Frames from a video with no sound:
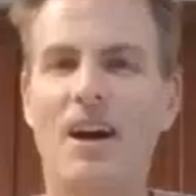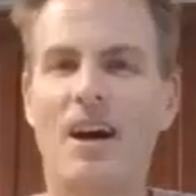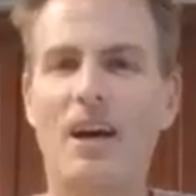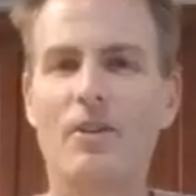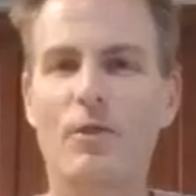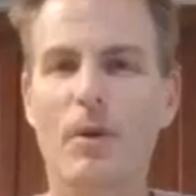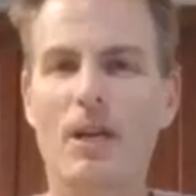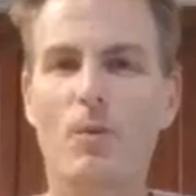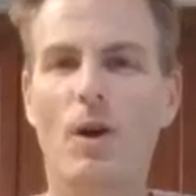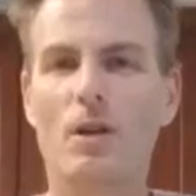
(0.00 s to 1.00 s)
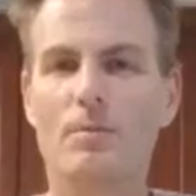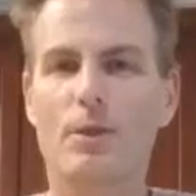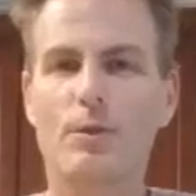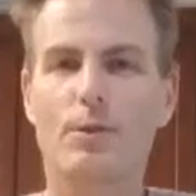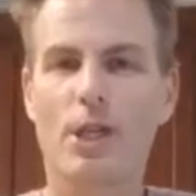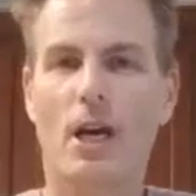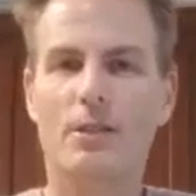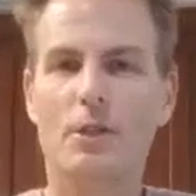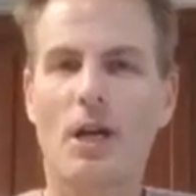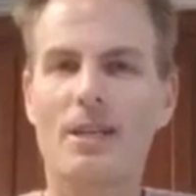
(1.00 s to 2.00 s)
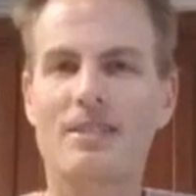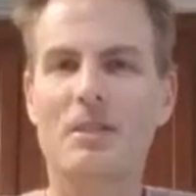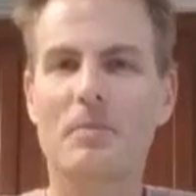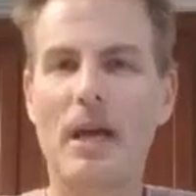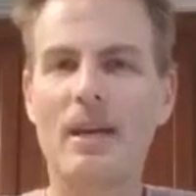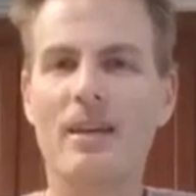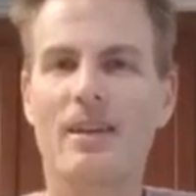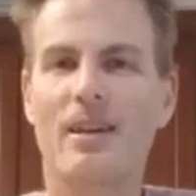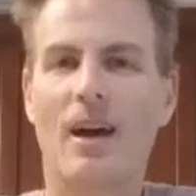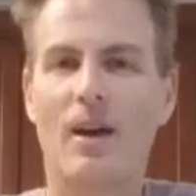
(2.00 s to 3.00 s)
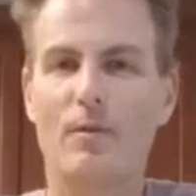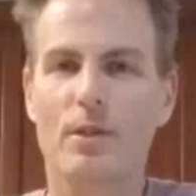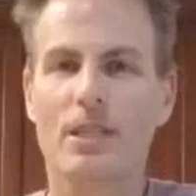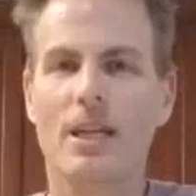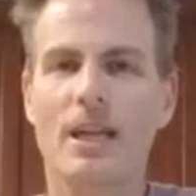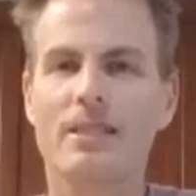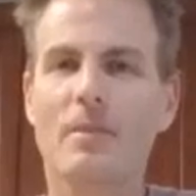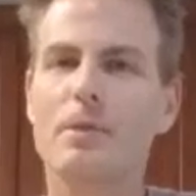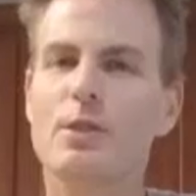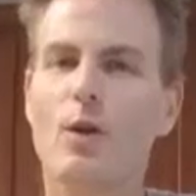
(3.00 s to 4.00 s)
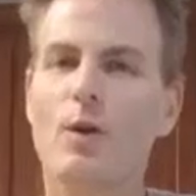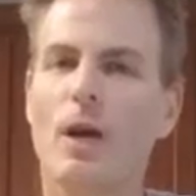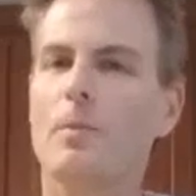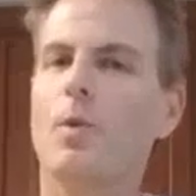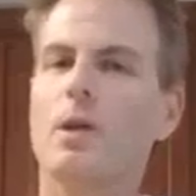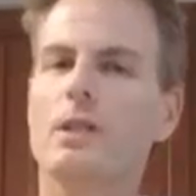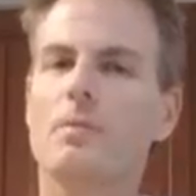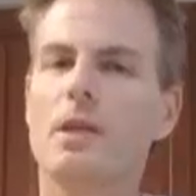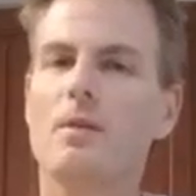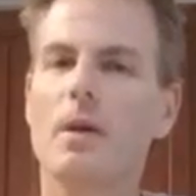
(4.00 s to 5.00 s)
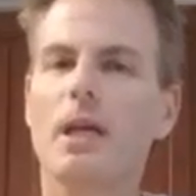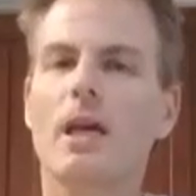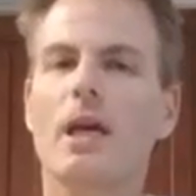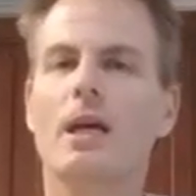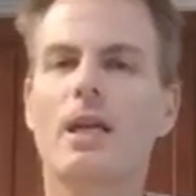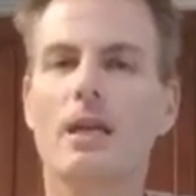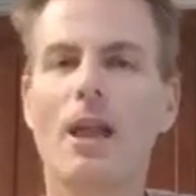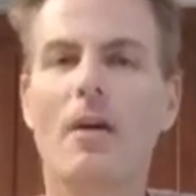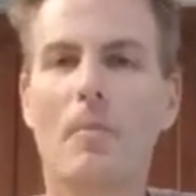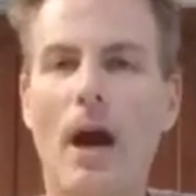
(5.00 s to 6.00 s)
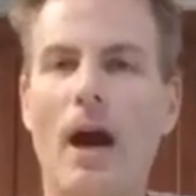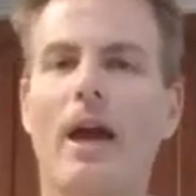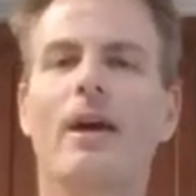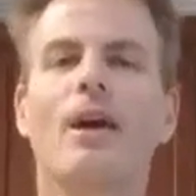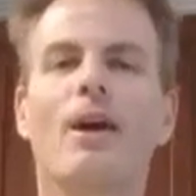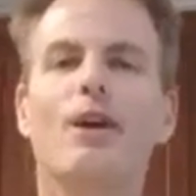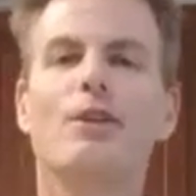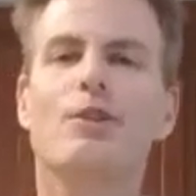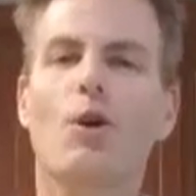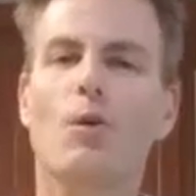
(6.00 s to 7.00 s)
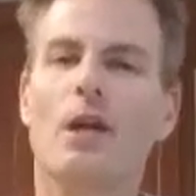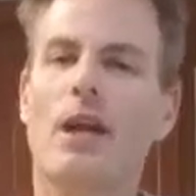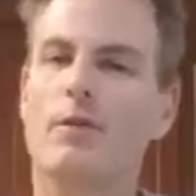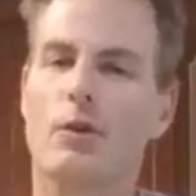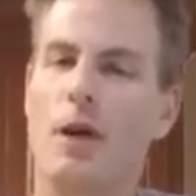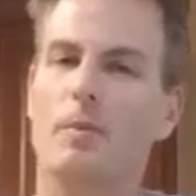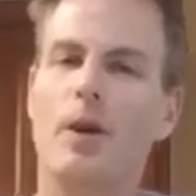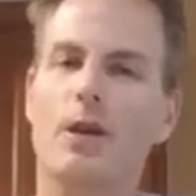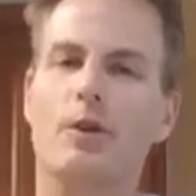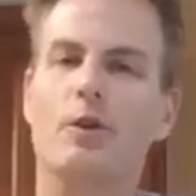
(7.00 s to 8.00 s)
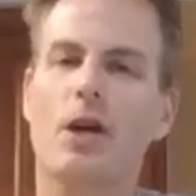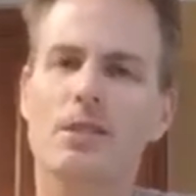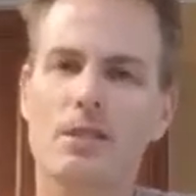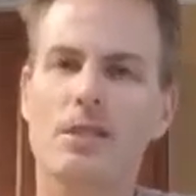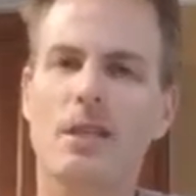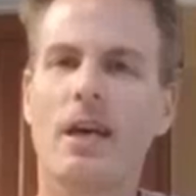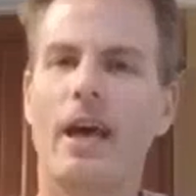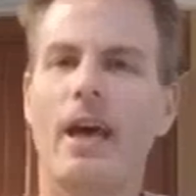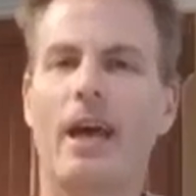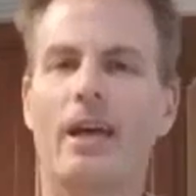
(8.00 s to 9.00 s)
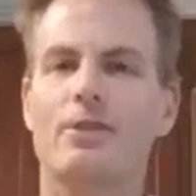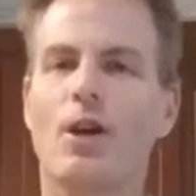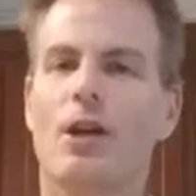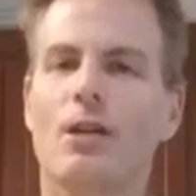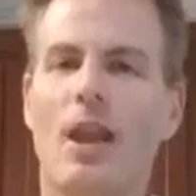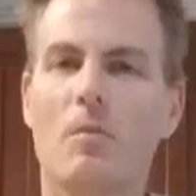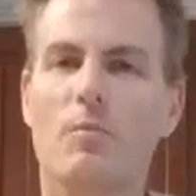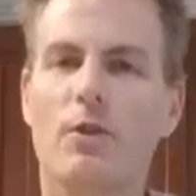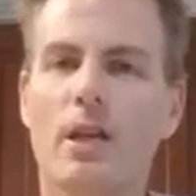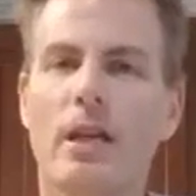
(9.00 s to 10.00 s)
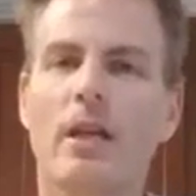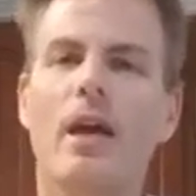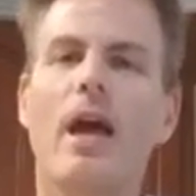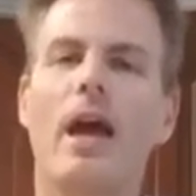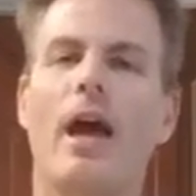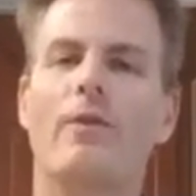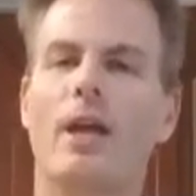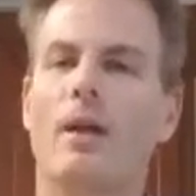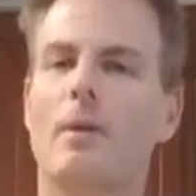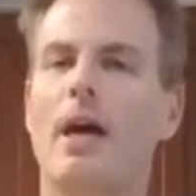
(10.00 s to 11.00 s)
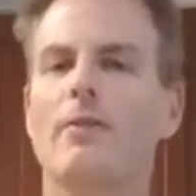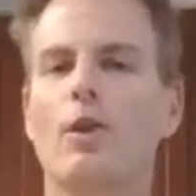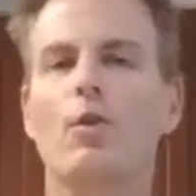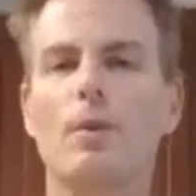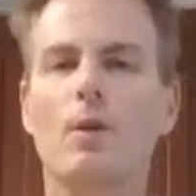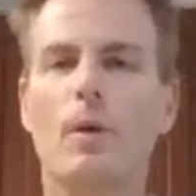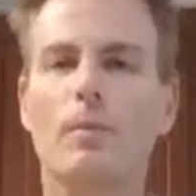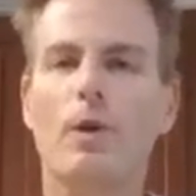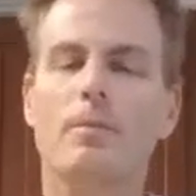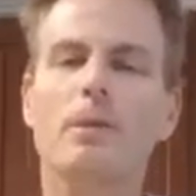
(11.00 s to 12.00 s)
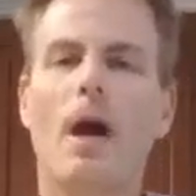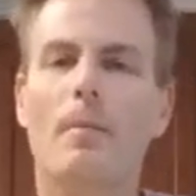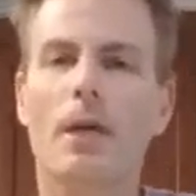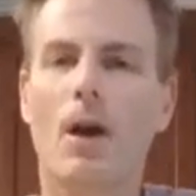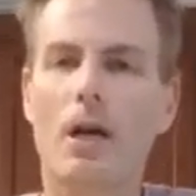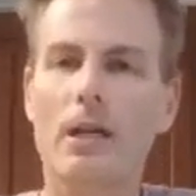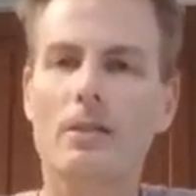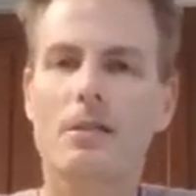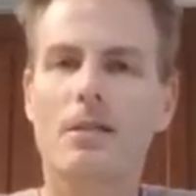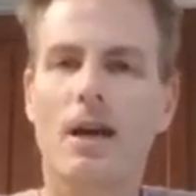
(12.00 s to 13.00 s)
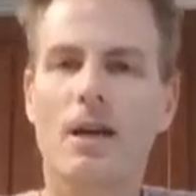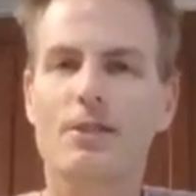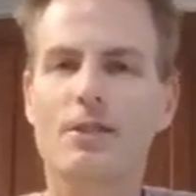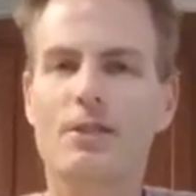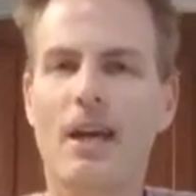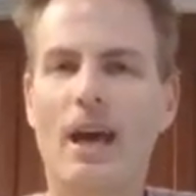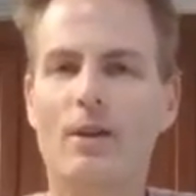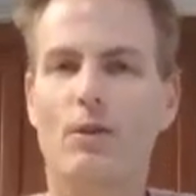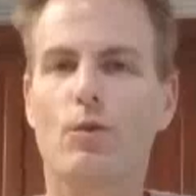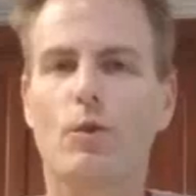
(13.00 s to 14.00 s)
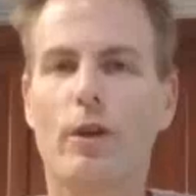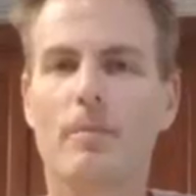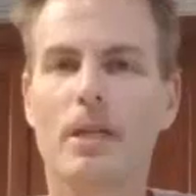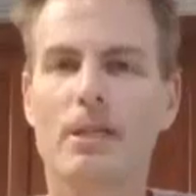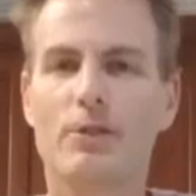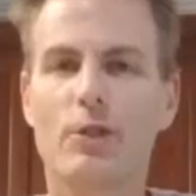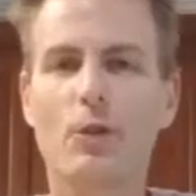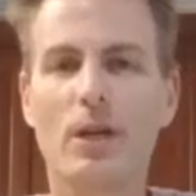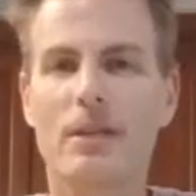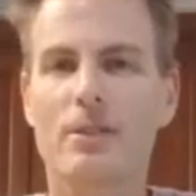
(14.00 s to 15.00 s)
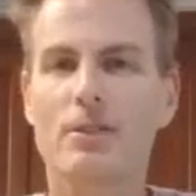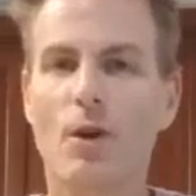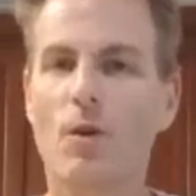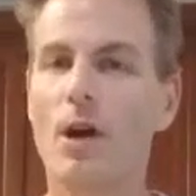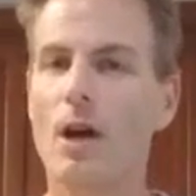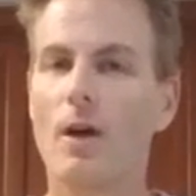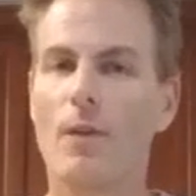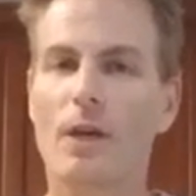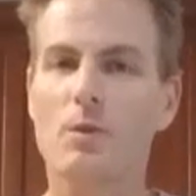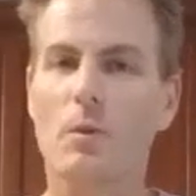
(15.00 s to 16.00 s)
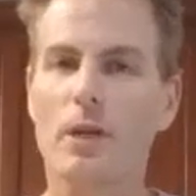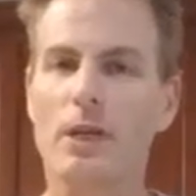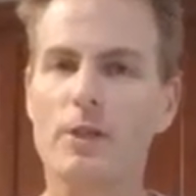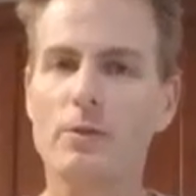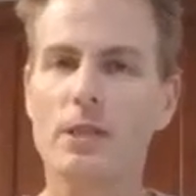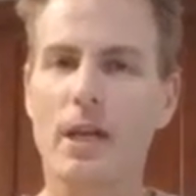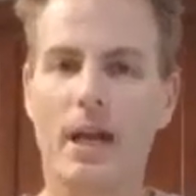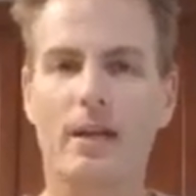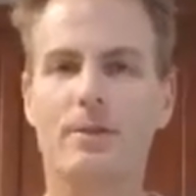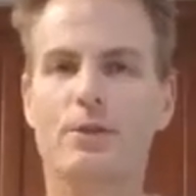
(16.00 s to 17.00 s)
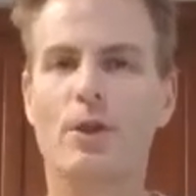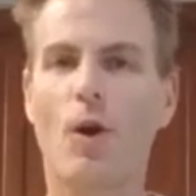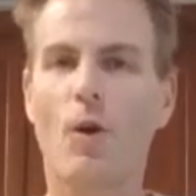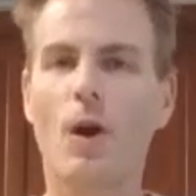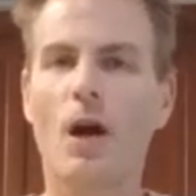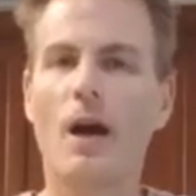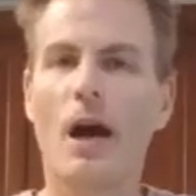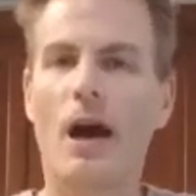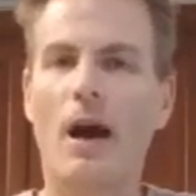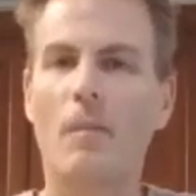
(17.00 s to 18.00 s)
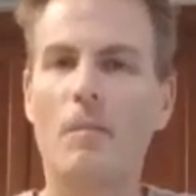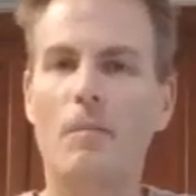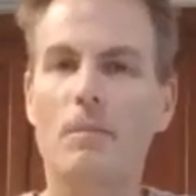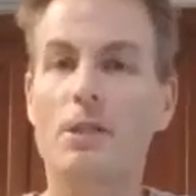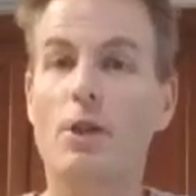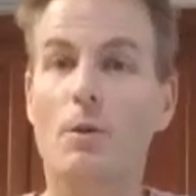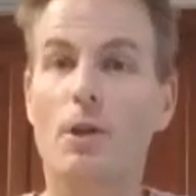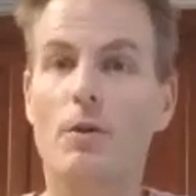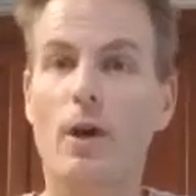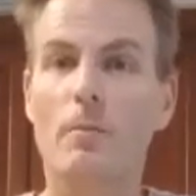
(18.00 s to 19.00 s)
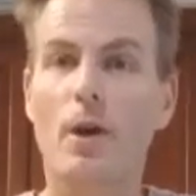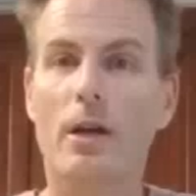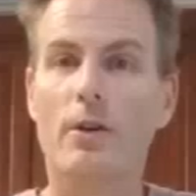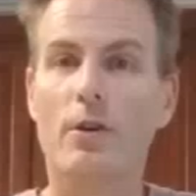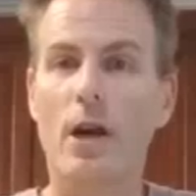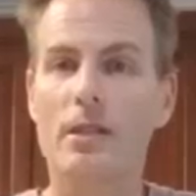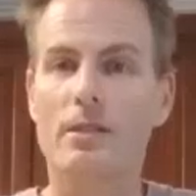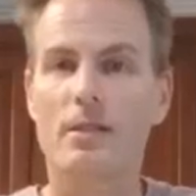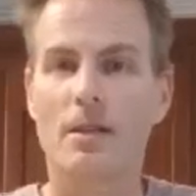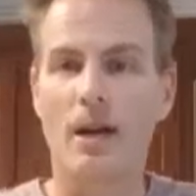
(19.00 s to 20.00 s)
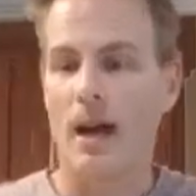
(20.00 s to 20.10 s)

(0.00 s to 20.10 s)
Hi everybody, welcome to John Tries to Bake. For today's episode, I'm going to be baking a key lime pie. So we're going to have a graham cracker crust, a tart lime filling, and then I'm going to have a little bit of whipped cream topping on it, just to add a little creaminess to it. So that's what we're going to do today. So let's start with our graham cracker crust.